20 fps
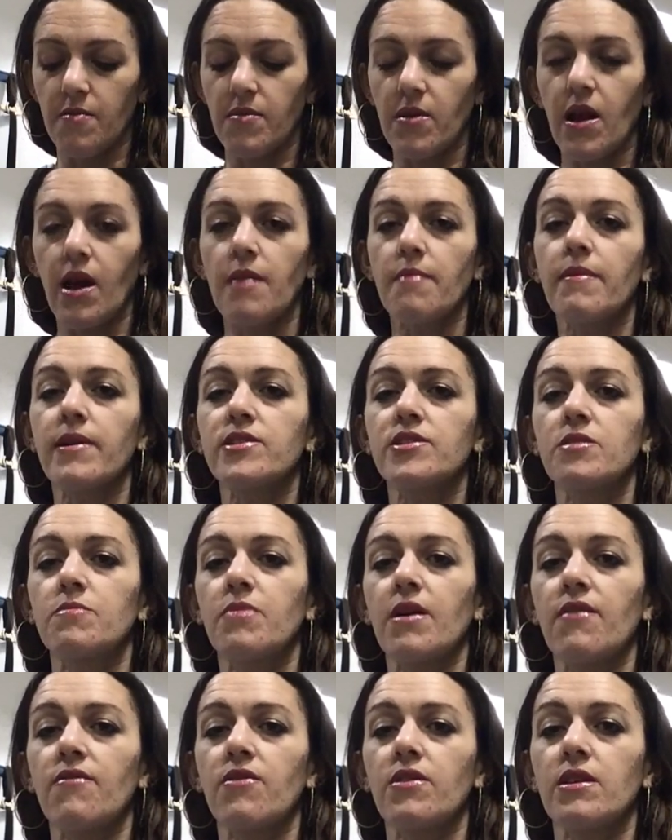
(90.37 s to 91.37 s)
Not much
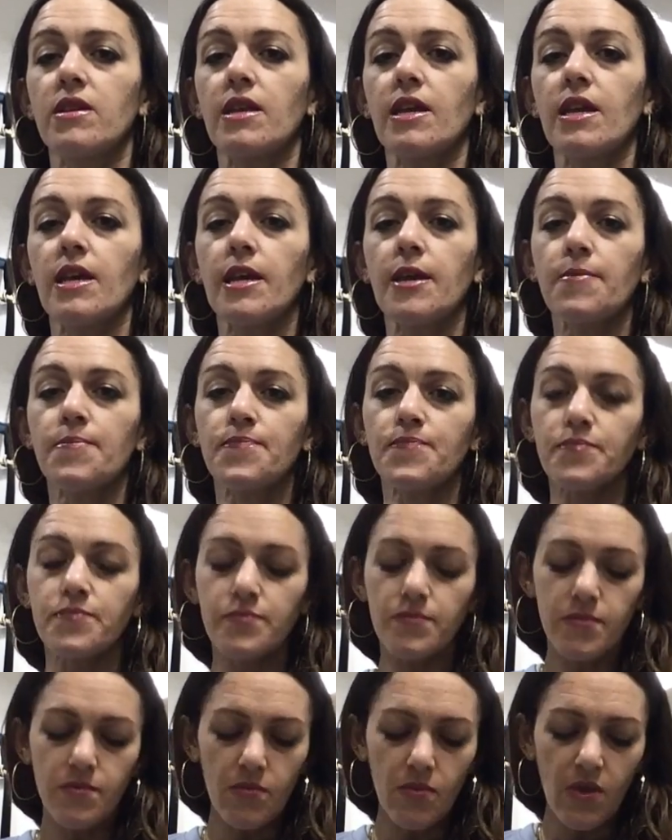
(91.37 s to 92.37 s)
above the knee,
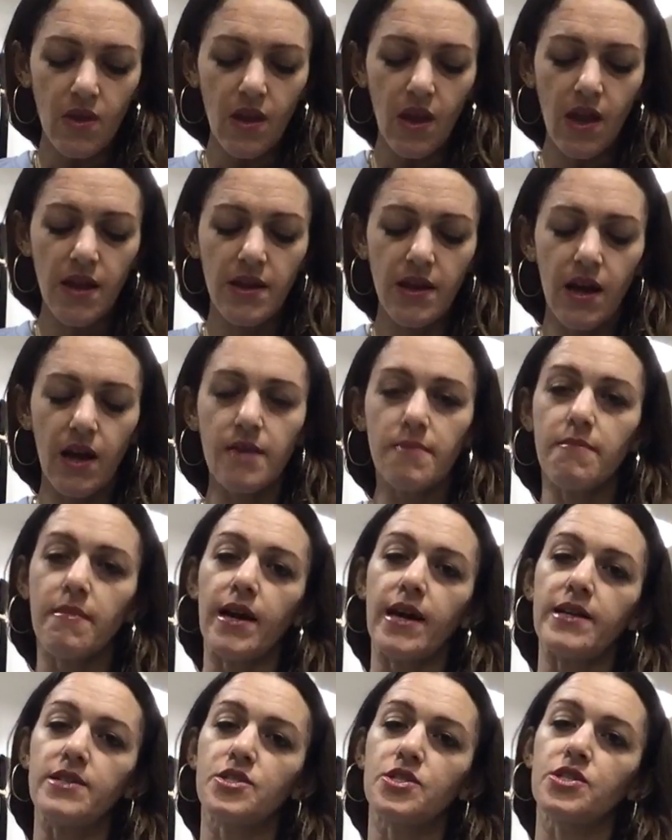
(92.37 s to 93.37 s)
and not
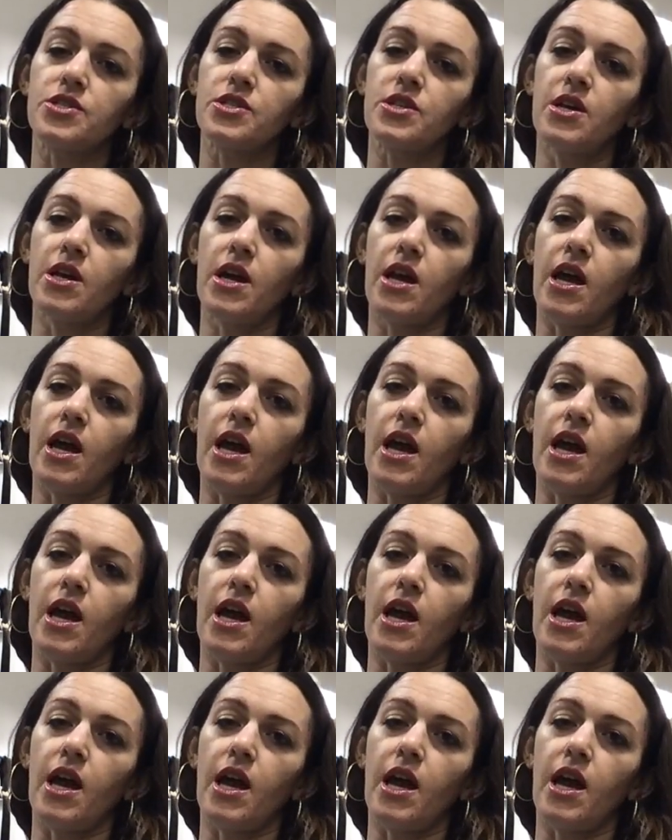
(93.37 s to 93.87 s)
much